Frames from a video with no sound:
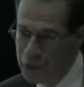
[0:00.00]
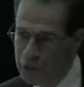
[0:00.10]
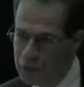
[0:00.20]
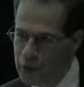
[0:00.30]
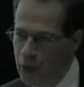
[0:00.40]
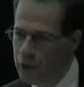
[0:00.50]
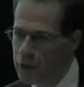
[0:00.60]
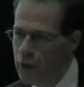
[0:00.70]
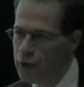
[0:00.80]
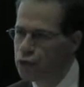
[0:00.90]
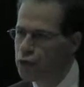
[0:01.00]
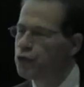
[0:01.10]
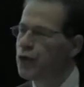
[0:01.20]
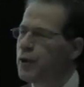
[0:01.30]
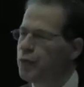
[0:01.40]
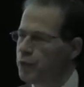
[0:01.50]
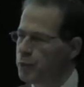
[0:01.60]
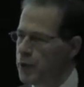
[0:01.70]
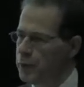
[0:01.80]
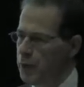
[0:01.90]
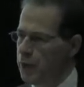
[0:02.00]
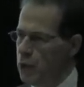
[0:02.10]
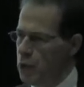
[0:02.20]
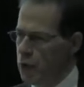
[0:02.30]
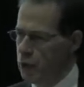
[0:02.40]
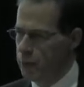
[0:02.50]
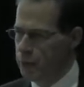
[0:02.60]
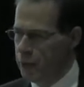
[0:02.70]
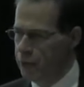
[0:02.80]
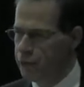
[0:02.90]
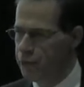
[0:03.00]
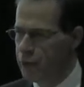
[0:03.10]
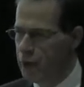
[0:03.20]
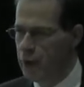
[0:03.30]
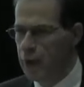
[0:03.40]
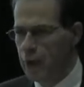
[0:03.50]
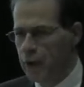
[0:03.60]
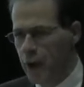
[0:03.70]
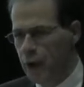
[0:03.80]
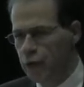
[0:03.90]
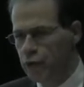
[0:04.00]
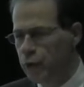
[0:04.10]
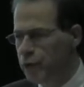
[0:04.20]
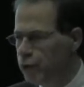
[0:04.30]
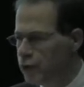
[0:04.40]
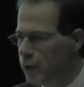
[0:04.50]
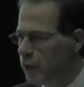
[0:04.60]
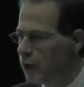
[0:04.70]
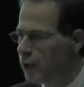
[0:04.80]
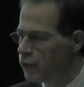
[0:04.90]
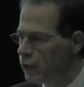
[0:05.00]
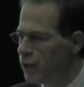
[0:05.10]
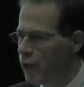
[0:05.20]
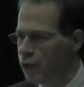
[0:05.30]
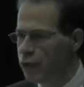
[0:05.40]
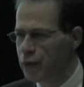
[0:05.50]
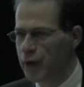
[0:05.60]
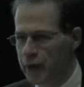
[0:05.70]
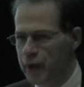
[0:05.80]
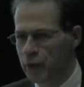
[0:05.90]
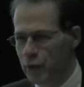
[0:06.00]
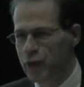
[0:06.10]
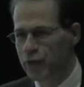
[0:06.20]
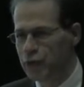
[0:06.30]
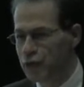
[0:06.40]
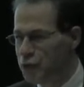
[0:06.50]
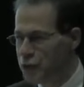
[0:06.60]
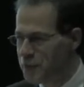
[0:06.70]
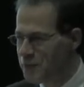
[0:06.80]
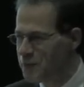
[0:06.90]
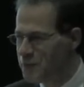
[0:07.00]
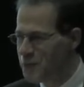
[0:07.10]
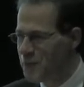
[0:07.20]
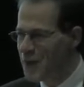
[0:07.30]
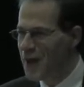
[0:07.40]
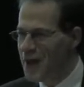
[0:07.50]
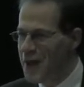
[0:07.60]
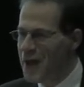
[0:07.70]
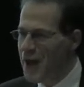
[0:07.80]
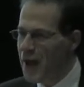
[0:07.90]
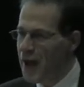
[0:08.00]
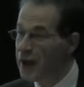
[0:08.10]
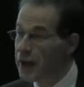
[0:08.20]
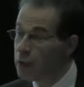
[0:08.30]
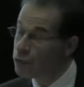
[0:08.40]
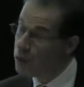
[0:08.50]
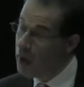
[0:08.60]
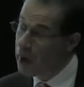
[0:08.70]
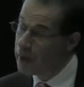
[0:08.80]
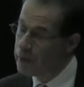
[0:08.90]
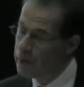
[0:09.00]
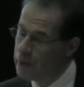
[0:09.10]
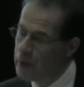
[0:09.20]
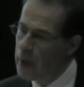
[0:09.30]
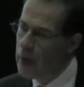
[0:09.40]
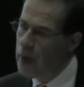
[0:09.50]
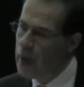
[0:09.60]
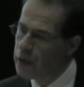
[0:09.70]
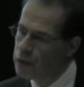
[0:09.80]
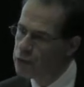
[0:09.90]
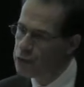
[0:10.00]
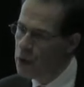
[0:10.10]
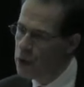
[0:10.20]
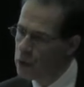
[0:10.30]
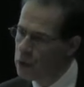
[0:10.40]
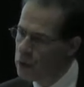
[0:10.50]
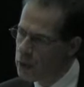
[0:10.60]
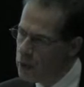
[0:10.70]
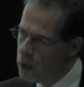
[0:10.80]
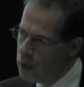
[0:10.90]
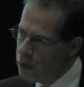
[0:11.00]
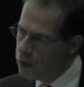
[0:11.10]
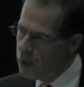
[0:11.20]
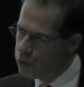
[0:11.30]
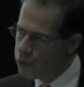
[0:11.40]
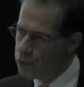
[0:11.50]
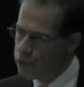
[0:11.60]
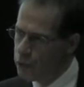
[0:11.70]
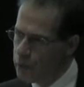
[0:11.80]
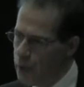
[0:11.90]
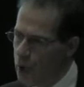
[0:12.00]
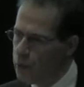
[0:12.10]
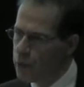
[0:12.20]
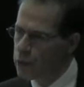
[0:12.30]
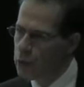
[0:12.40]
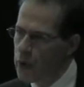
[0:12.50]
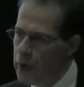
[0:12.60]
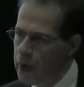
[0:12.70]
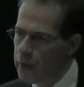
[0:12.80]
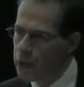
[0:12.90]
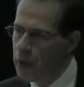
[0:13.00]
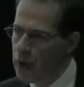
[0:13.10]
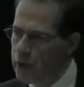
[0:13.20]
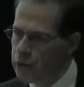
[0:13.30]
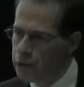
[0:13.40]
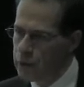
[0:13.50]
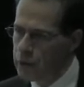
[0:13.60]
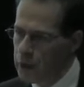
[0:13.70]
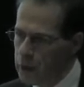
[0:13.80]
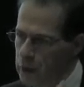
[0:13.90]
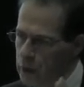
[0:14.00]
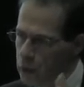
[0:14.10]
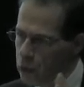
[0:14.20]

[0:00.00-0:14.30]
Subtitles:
years ago, there are only 2 types of people in the world, Bruce: those with disabilities and those who are going to get one soon. And he was right. And so there was this sort of moment where Brian said to me,